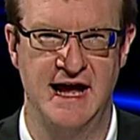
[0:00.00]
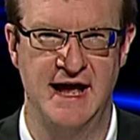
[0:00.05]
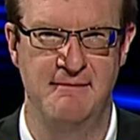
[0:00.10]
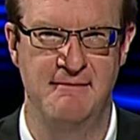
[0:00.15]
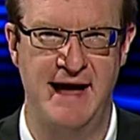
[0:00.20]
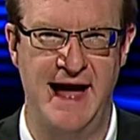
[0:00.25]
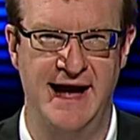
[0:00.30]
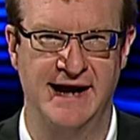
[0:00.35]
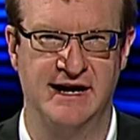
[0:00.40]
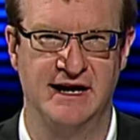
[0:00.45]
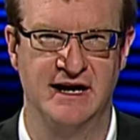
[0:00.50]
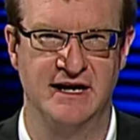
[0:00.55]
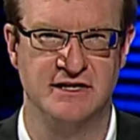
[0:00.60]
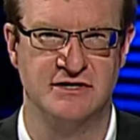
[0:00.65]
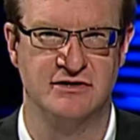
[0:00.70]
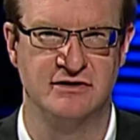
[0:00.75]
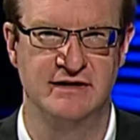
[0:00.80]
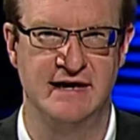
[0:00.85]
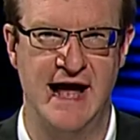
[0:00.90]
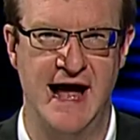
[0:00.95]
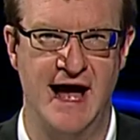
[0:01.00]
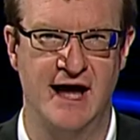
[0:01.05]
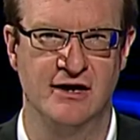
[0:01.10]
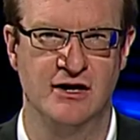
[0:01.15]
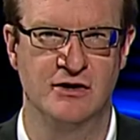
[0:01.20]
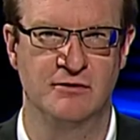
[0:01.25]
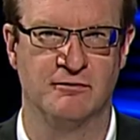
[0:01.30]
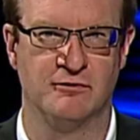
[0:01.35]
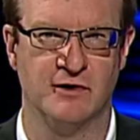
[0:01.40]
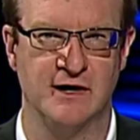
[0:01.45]
Mac Country now,
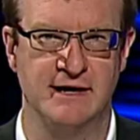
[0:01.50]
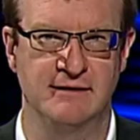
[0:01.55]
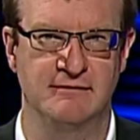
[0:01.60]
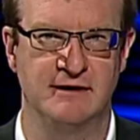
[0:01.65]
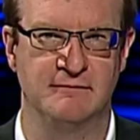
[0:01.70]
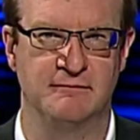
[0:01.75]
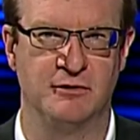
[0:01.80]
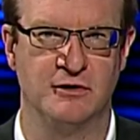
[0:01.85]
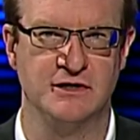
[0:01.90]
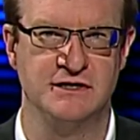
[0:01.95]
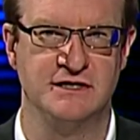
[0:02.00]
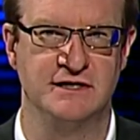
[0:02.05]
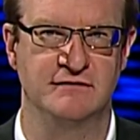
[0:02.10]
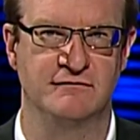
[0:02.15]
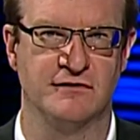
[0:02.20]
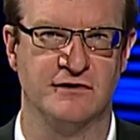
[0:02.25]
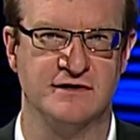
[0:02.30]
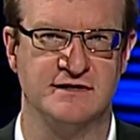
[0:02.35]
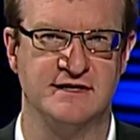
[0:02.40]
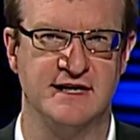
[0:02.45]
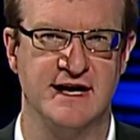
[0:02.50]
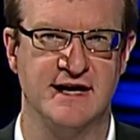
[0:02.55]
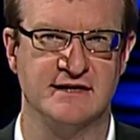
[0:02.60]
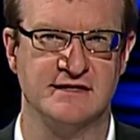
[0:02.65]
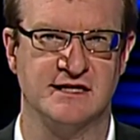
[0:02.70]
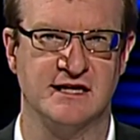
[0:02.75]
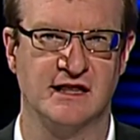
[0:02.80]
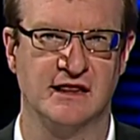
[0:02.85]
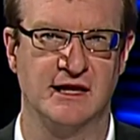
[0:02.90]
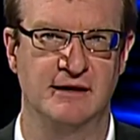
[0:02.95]
New Bremen pushing
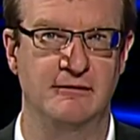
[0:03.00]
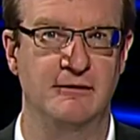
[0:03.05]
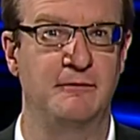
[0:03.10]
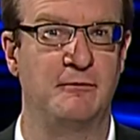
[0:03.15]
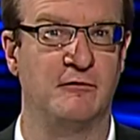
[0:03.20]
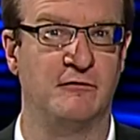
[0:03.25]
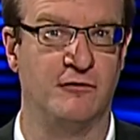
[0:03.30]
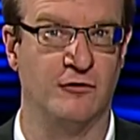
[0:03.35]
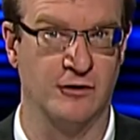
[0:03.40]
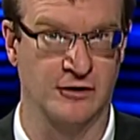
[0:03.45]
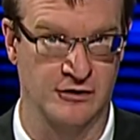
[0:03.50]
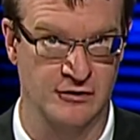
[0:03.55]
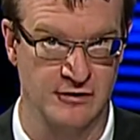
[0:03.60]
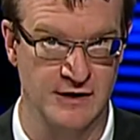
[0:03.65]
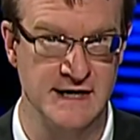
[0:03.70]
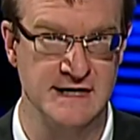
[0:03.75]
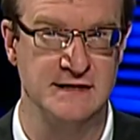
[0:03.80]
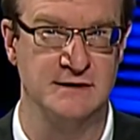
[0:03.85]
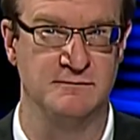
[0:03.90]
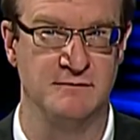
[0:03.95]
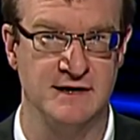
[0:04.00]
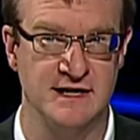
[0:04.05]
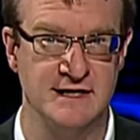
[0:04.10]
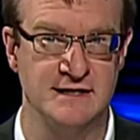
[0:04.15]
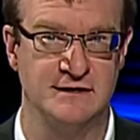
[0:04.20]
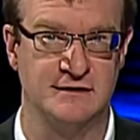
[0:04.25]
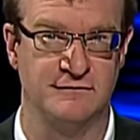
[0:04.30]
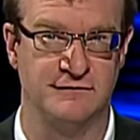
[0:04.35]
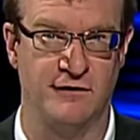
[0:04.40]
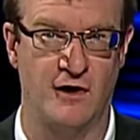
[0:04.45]
Versailles to the limit before
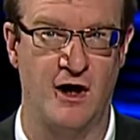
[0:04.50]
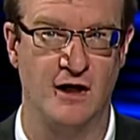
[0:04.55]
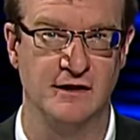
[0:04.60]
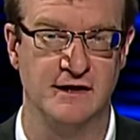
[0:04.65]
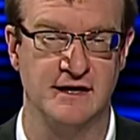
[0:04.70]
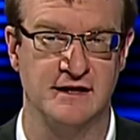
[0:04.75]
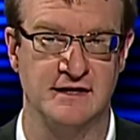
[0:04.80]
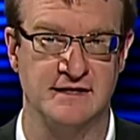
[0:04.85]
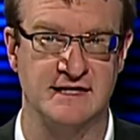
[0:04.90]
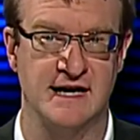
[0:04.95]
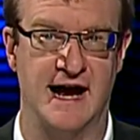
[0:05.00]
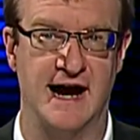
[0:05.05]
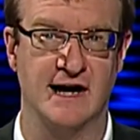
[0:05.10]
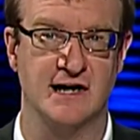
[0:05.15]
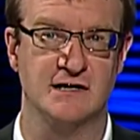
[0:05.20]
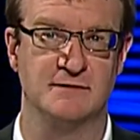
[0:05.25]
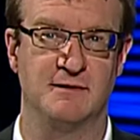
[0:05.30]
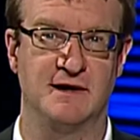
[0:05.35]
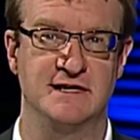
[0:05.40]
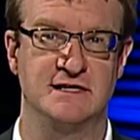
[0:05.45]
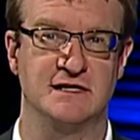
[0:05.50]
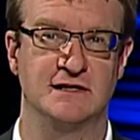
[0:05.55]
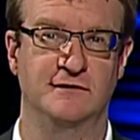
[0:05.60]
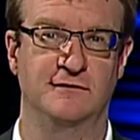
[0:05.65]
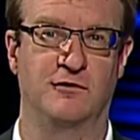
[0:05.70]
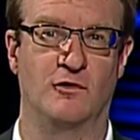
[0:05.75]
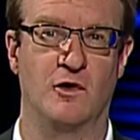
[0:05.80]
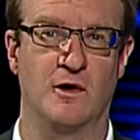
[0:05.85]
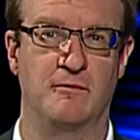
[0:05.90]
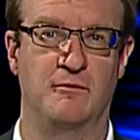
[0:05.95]
Christmas, falling to the Tigers by
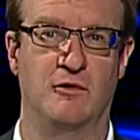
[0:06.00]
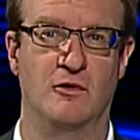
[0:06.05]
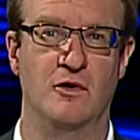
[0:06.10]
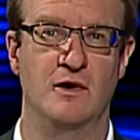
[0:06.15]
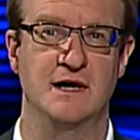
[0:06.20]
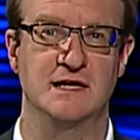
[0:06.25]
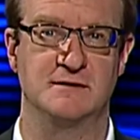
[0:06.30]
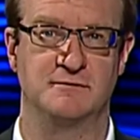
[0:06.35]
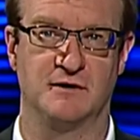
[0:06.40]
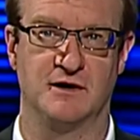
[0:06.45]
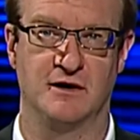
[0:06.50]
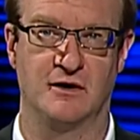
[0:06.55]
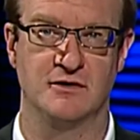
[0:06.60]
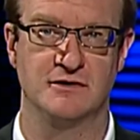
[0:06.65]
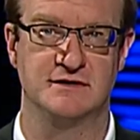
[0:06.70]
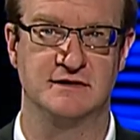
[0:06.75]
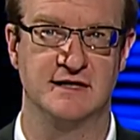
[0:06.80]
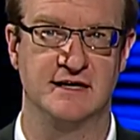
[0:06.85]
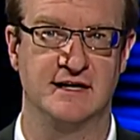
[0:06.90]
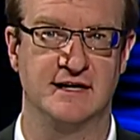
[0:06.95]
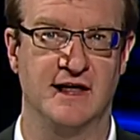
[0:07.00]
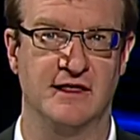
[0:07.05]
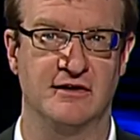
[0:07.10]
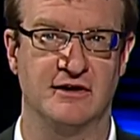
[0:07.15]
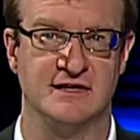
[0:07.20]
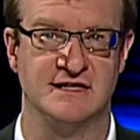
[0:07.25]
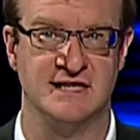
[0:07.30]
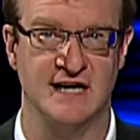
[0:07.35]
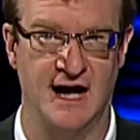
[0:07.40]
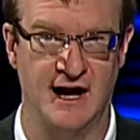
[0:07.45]
just four points, but hosting
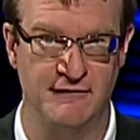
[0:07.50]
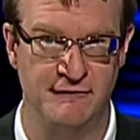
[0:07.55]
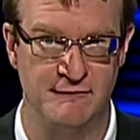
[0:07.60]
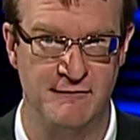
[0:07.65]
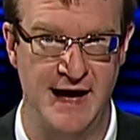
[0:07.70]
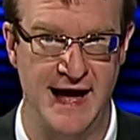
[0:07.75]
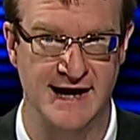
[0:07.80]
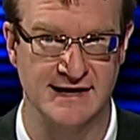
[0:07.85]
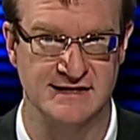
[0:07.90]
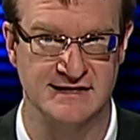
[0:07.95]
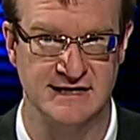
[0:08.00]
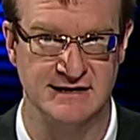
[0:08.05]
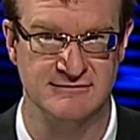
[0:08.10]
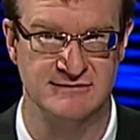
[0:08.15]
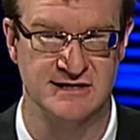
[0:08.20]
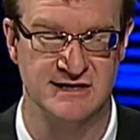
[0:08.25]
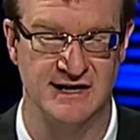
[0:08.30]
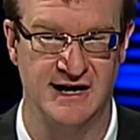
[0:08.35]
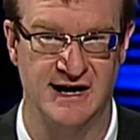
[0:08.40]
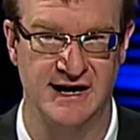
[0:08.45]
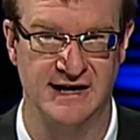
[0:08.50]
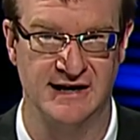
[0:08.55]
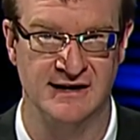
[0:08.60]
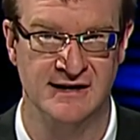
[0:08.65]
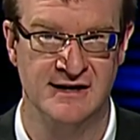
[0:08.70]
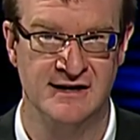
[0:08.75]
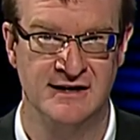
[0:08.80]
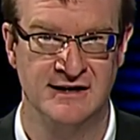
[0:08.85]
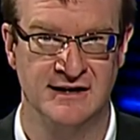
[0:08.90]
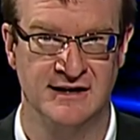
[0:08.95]
another tough MAC team tonight
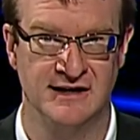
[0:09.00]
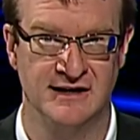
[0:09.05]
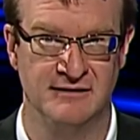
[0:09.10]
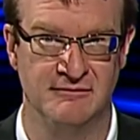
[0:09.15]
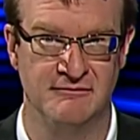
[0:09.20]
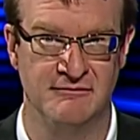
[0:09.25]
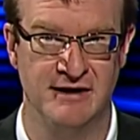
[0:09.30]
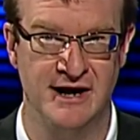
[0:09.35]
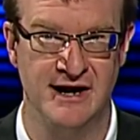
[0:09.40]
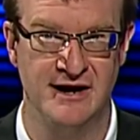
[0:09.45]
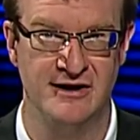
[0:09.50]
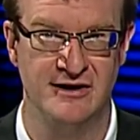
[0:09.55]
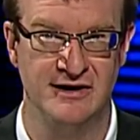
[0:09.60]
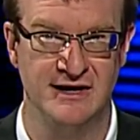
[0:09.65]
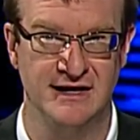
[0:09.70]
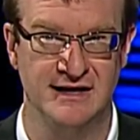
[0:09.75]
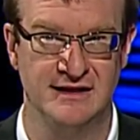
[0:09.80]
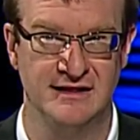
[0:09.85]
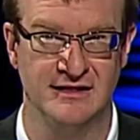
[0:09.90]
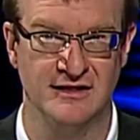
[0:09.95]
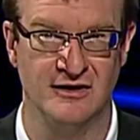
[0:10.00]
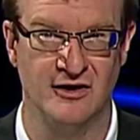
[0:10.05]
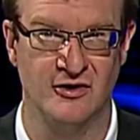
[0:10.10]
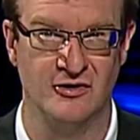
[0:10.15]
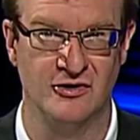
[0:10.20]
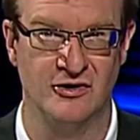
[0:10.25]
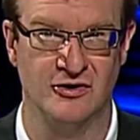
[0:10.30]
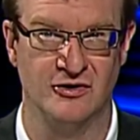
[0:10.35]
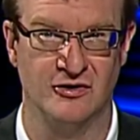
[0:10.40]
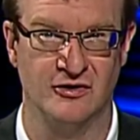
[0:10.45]
in Marion
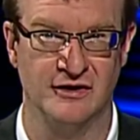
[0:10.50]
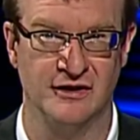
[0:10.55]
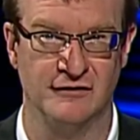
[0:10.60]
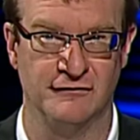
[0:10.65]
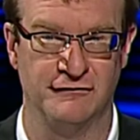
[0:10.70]
Local. And the